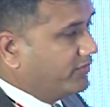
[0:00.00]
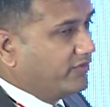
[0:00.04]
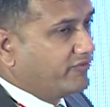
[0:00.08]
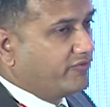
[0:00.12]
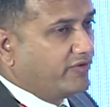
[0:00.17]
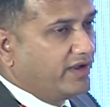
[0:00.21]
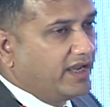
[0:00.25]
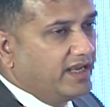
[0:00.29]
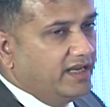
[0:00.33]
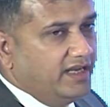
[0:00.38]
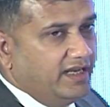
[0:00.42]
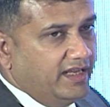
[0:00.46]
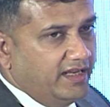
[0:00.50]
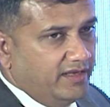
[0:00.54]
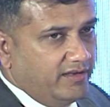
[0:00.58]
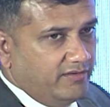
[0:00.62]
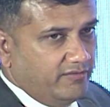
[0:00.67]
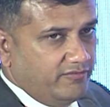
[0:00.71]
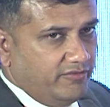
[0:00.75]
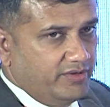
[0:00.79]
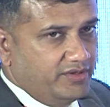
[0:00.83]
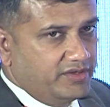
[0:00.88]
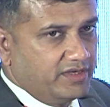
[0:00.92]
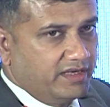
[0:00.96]
the filing,
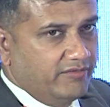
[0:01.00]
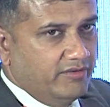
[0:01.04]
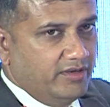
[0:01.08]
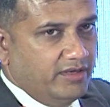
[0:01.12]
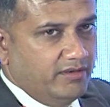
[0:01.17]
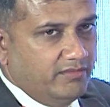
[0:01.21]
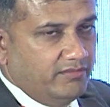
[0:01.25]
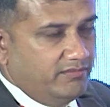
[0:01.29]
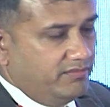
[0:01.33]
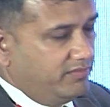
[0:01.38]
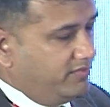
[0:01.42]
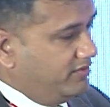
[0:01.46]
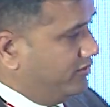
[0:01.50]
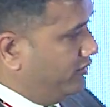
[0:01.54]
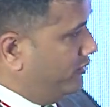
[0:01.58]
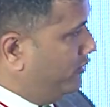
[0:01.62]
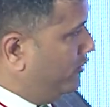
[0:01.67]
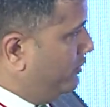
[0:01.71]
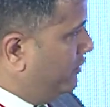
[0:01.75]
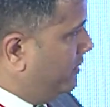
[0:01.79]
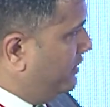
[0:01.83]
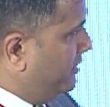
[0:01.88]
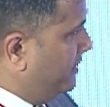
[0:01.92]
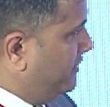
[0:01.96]
which I will,
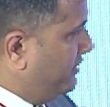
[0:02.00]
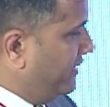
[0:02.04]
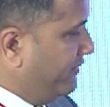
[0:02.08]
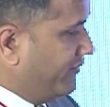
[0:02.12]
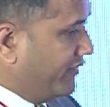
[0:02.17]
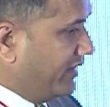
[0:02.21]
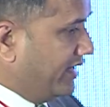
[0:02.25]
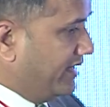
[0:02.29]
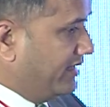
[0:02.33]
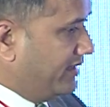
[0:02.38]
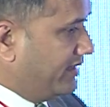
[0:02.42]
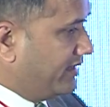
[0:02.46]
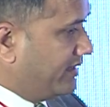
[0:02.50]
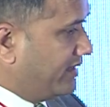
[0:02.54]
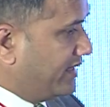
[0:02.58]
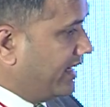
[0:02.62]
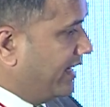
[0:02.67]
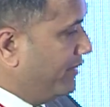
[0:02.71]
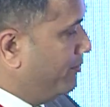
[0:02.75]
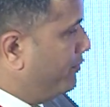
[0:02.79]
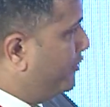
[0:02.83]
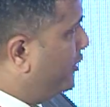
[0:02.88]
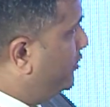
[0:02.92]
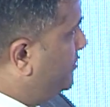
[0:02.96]
if
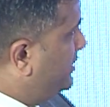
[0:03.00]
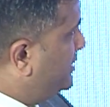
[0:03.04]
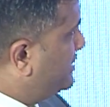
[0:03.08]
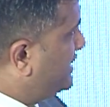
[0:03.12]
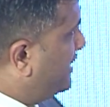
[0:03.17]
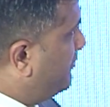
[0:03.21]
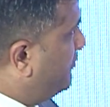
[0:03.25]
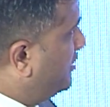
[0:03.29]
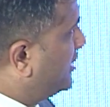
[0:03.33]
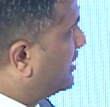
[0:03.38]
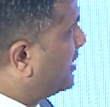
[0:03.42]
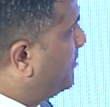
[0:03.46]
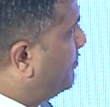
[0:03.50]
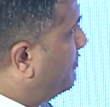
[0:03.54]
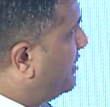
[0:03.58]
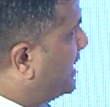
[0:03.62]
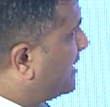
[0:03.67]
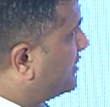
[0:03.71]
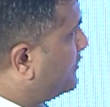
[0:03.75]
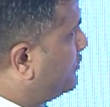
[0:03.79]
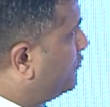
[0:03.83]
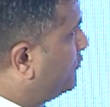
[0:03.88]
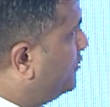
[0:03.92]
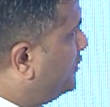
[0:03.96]
time permits, I will come
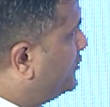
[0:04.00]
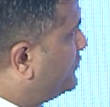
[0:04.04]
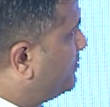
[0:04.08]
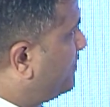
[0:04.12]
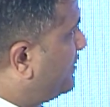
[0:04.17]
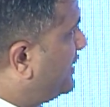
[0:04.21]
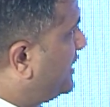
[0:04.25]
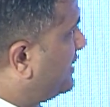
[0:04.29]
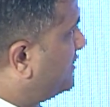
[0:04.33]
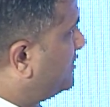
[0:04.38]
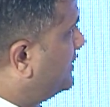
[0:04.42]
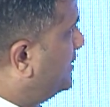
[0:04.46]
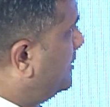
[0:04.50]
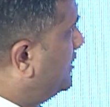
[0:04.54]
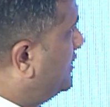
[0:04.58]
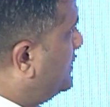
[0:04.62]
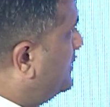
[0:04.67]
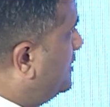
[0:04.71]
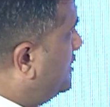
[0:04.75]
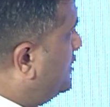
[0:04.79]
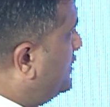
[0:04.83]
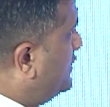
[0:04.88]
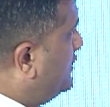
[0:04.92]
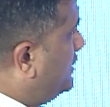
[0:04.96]
back to this class.
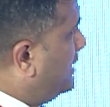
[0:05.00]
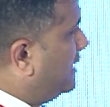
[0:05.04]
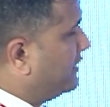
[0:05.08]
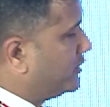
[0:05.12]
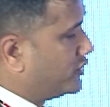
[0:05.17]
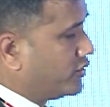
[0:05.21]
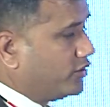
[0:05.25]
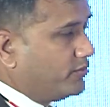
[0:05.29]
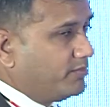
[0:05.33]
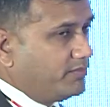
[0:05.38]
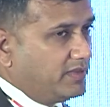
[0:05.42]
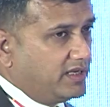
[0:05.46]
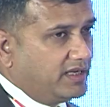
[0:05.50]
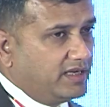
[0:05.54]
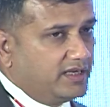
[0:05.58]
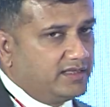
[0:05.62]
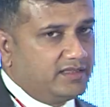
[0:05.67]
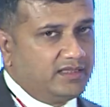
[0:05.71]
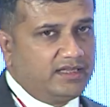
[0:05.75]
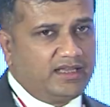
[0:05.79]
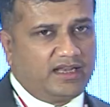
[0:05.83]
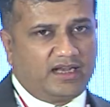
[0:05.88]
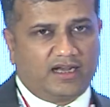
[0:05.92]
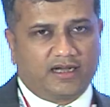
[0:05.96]
Yeah, so
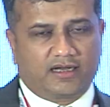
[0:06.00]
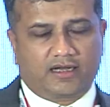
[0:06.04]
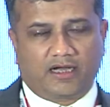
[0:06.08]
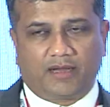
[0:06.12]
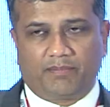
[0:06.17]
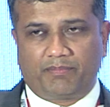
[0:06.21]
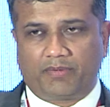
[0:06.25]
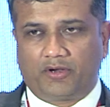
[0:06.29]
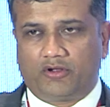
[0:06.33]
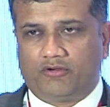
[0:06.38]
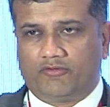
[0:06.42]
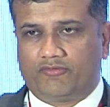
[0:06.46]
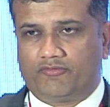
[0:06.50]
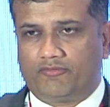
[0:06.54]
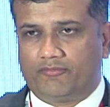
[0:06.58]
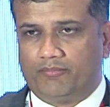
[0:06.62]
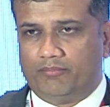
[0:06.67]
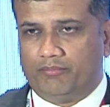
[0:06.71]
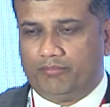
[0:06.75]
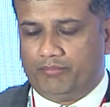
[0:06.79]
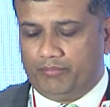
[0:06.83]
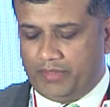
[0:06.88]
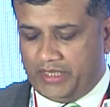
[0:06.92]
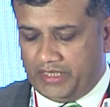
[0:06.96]
there are a couple of
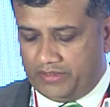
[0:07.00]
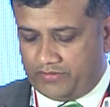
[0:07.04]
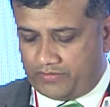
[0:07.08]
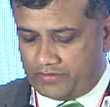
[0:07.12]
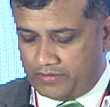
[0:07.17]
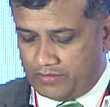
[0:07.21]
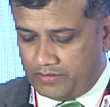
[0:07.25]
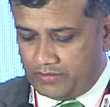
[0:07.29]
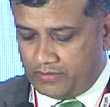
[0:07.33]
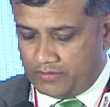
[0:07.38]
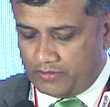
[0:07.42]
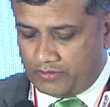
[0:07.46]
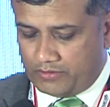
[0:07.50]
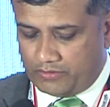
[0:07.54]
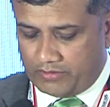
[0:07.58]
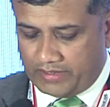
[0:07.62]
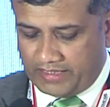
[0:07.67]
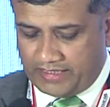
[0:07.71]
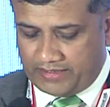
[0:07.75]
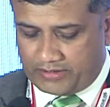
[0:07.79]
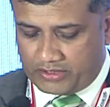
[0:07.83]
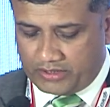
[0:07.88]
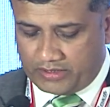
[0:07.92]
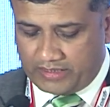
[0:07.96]
myths,
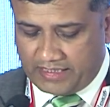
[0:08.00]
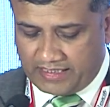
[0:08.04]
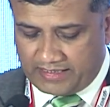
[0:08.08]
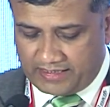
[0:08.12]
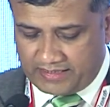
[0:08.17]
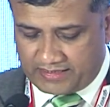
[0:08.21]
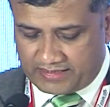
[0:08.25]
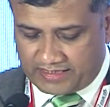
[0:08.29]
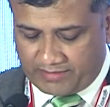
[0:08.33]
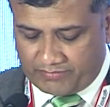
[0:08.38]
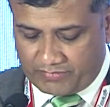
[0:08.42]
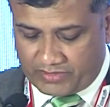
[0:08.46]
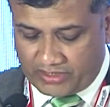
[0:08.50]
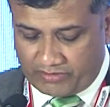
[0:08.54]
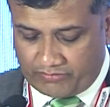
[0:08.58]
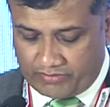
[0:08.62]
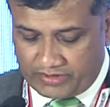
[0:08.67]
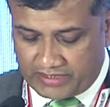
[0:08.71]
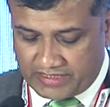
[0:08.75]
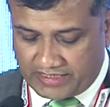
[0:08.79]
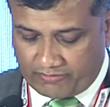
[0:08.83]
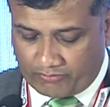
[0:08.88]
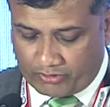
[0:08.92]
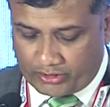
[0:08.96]
right? So that is something
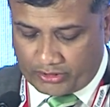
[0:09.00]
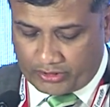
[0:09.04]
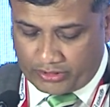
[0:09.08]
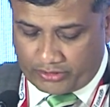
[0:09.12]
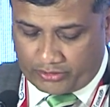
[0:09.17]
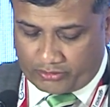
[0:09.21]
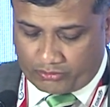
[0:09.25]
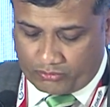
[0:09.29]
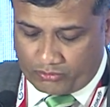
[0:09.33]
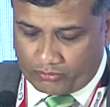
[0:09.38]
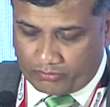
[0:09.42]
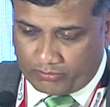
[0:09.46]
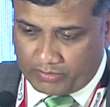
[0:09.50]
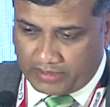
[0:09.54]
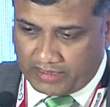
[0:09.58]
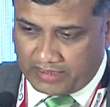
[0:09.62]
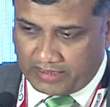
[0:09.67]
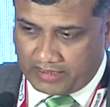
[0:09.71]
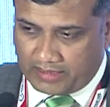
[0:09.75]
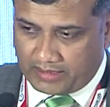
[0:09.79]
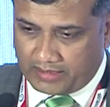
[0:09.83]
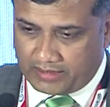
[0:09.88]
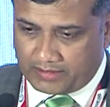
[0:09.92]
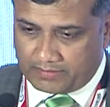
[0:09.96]
which I wanted to
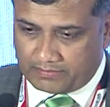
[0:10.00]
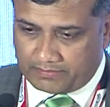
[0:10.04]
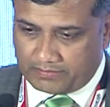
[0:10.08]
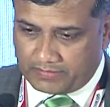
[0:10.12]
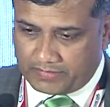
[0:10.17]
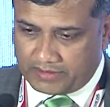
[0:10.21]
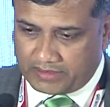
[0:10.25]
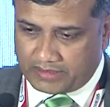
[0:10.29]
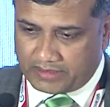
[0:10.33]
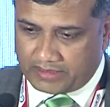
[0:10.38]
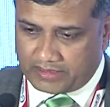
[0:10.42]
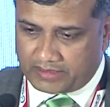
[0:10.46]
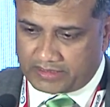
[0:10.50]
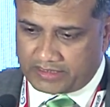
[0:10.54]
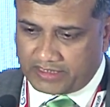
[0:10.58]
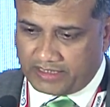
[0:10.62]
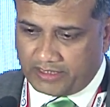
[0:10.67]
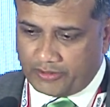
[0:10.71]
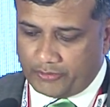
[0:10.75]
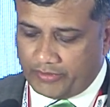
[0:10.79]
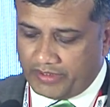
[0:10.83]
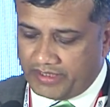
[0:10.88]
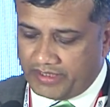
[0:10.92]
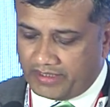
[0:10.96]
tell
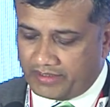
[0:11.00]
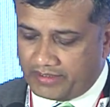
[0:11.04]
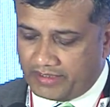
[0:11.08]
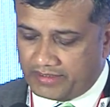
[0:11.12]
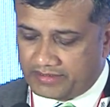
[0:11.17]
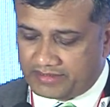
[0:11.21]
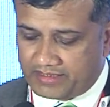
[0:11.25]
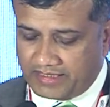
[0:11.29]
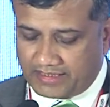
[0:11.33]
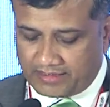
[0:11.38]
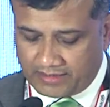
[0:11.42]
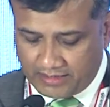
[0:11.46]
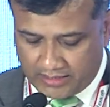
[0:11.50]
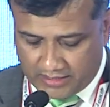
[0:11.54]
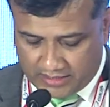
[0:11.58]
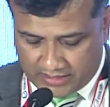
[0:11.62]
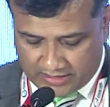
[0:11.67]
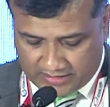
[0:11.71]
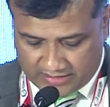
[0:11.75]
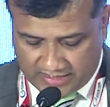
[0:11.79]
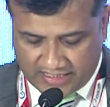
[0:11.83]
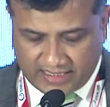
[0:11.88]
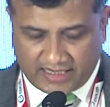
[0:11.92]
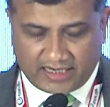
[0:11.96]
you here is that
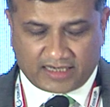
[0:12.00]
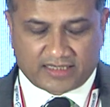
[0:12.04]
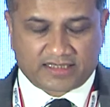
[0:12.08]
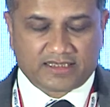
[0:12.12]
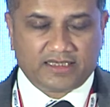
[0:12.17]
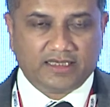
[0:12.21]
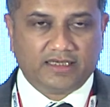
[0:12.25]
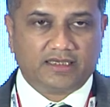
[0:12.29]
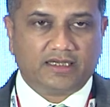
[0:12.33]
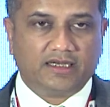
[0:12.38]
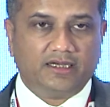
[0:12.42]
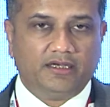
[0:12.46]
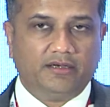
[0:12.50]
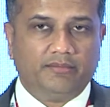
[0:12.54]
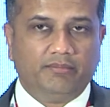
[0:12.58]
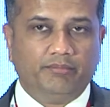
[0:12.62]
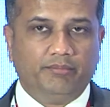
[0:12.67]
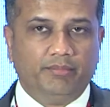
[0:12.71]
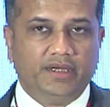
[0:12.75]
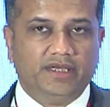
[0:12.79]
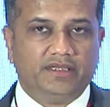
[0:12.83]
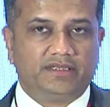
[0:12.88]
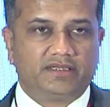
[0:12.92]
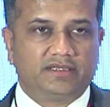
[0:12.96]
there are certain
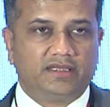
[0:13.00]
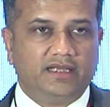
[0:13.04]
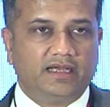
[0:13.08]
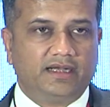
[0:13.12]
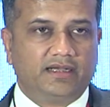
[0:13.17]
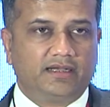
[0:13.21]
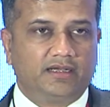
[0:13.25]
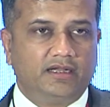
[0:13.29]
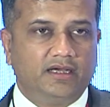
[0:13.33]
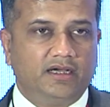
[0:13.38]
myths that